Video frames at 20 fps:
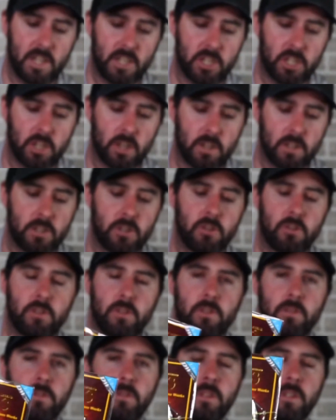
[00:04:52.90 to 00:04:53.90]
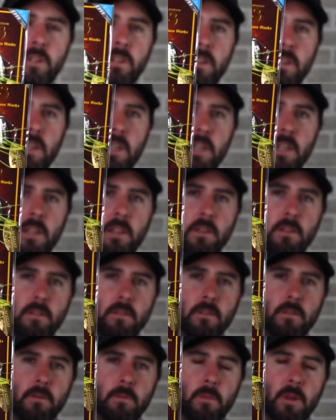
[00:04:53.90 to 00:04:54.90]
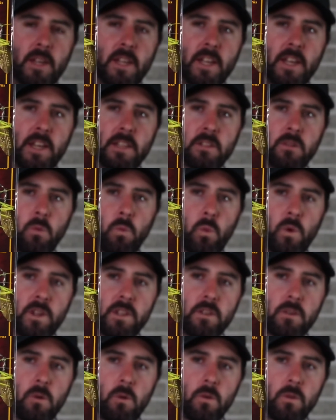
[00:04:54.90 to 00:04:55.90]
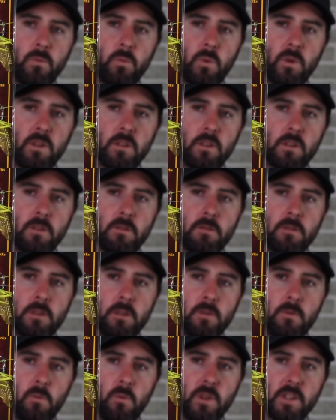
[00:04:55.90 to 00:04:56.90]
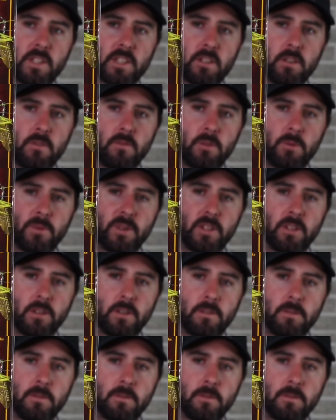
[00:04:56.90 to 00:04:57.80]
Chartreuse. And it has the one gold willow, one silver willow.